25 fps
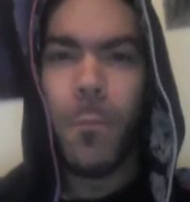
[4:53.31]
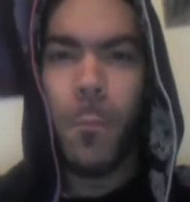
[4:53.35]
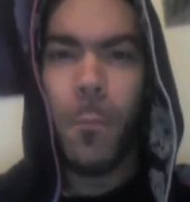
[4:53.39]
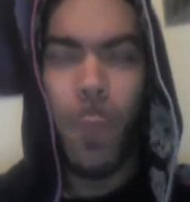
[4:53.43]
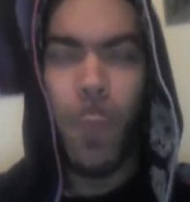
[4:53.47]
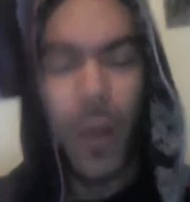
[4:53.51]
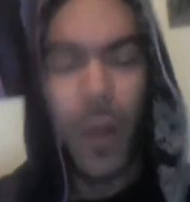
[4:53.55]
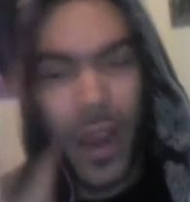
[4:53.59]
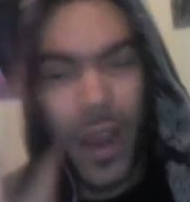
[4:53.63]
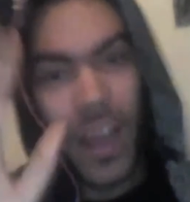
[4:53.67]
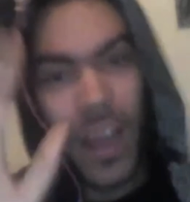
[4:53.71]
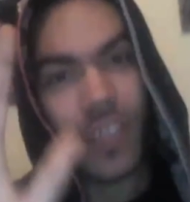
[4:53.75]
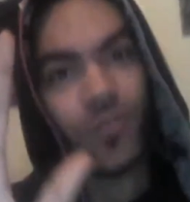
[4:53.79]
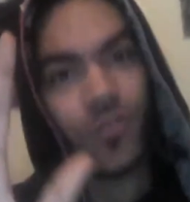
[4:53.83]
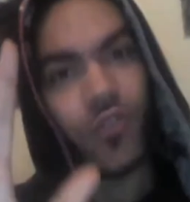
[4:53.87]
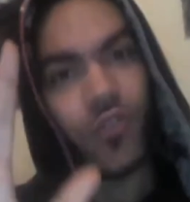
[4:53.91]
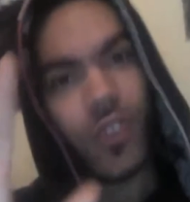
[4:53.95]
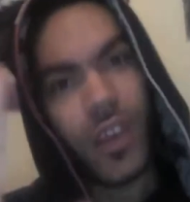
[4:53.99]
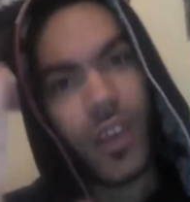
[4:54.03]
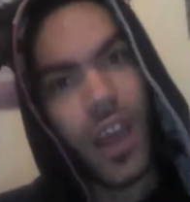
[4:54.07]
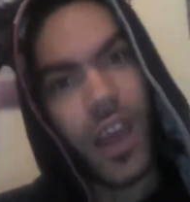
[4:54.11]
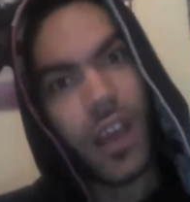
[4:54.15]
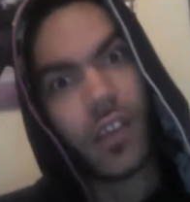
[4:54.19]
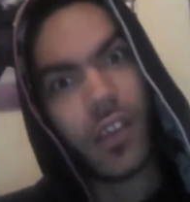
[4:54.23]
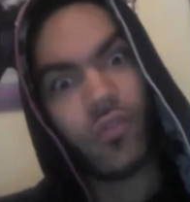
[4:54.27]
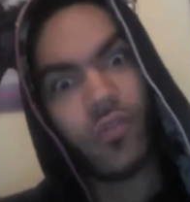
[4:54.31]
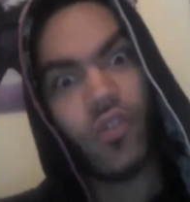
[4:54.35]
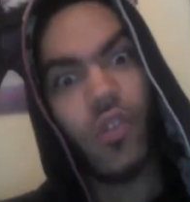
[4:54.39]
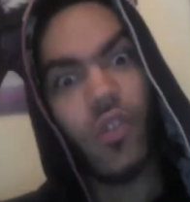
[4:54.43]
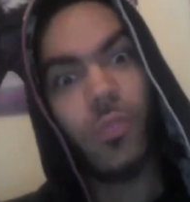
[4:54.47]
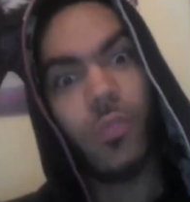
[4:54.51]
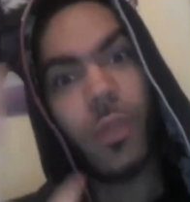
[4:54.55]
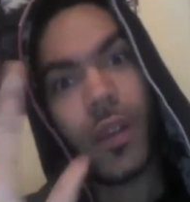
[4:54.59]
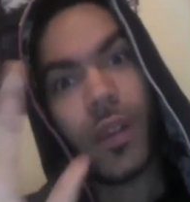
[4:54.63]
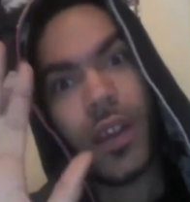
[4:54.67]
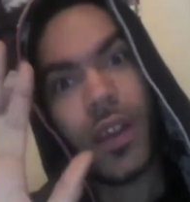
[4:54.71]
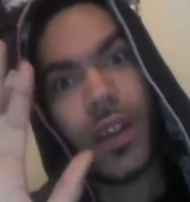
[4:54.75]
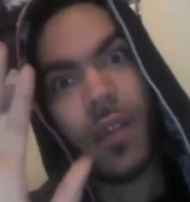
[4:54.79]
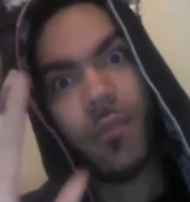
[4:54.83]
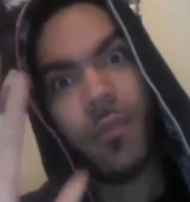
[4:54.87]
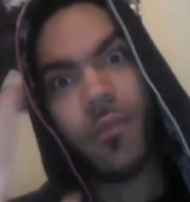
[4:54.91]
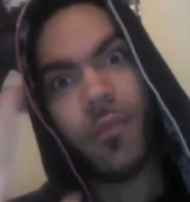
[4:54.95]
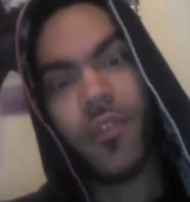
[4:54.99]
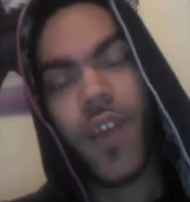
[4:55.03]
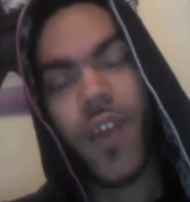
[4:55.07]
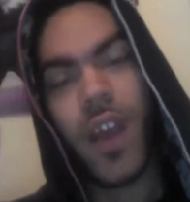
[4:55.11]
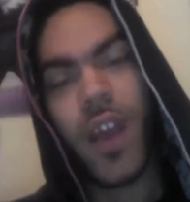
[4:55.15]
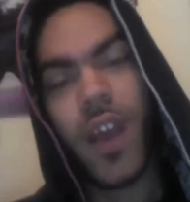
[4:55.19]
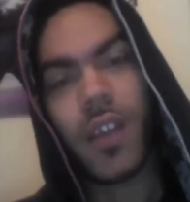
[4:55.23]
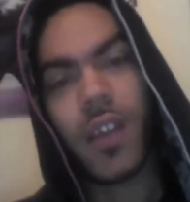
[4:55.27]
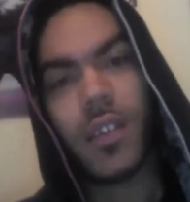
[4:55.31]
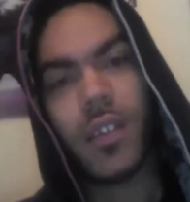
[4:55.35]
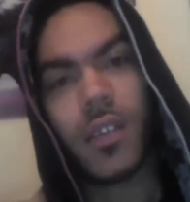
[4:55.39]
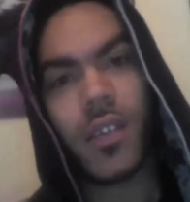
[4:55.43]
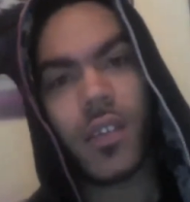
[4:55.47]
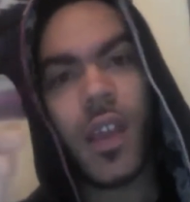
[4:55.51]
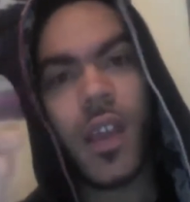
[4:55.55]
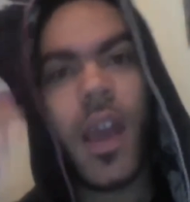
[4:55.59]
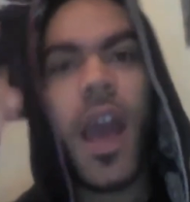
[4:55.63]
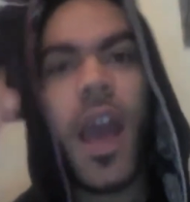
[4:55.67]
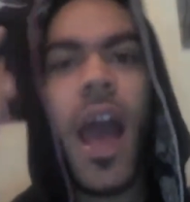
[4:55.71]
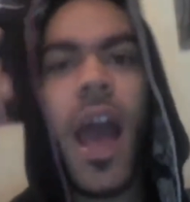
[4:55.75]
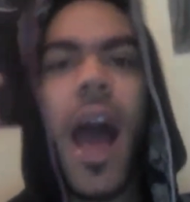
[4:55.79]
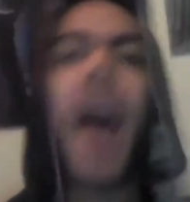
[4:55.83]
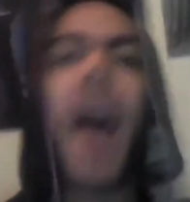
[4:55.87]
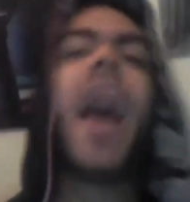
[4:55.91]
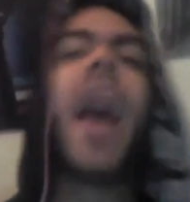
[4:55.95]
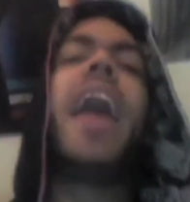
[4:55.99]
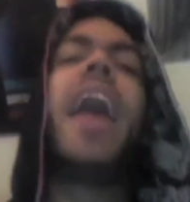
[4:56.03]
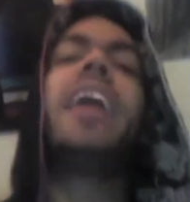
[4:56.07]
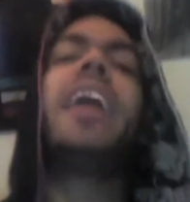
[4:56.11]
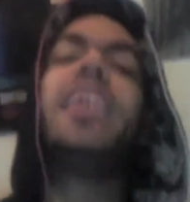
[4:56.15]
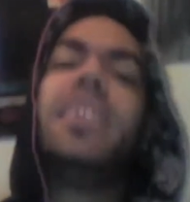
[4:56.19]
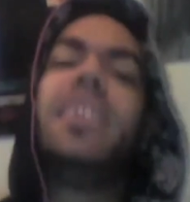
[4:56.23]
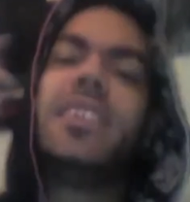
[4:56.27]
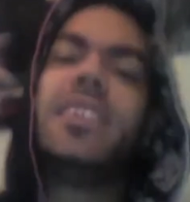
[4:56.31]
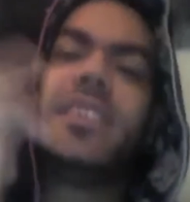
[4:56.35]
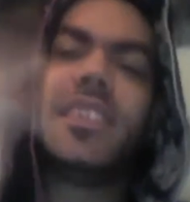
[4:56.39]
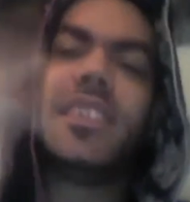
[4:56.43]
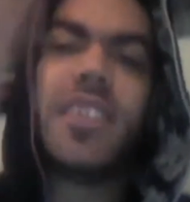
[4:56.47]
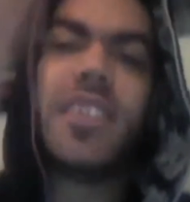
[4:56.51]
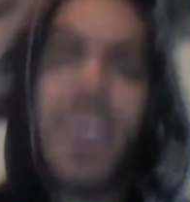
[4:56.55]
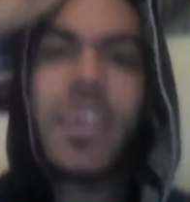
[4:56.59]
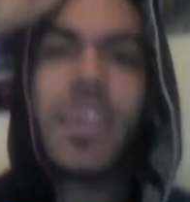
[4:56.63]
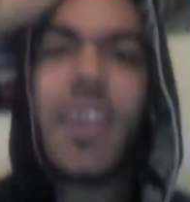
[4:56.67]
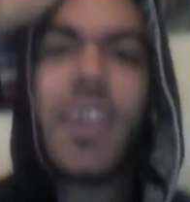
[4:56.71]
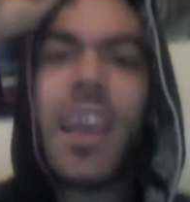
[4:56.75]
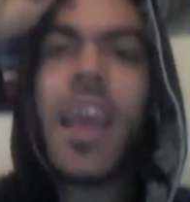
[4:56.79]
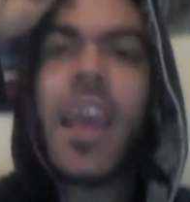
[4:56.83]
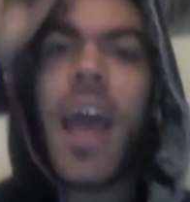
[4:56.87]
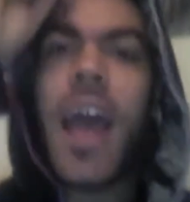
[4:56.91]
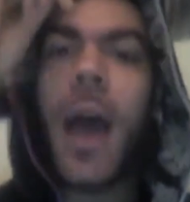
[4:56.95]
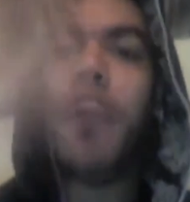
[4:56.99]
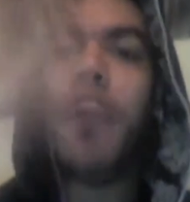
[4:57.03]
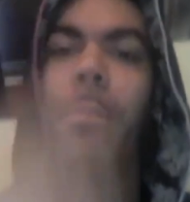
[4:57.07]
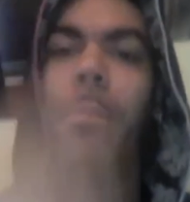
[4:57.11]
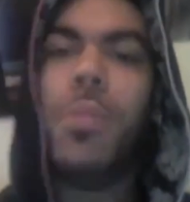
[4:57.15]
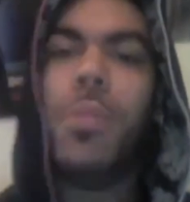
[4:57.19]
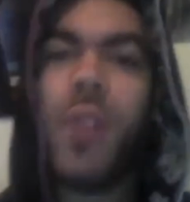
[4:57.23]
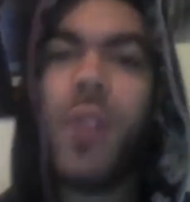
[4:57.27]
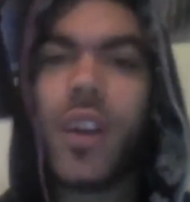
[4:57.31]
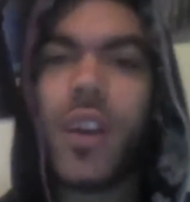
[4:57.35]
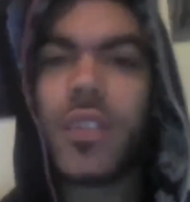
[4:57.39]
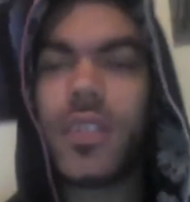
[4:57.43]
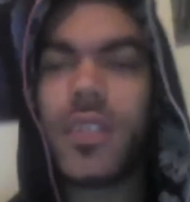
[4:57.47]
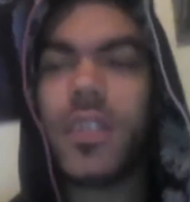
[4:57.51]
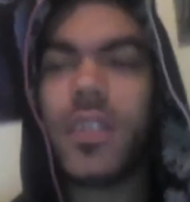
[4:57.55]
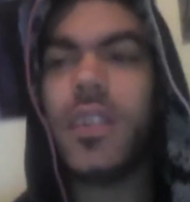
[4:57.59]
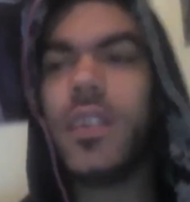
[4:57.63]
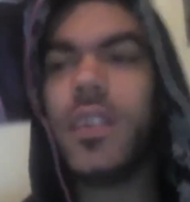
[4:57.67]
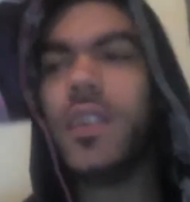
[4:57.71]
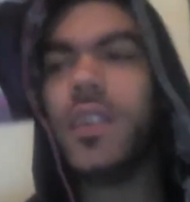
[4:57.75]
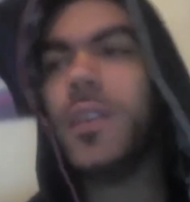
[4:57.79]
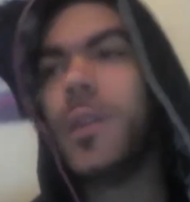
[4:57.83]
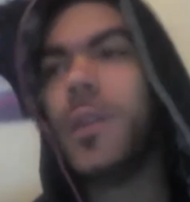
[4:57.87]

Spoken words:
But that's for that group and them fans. I can see, and personally,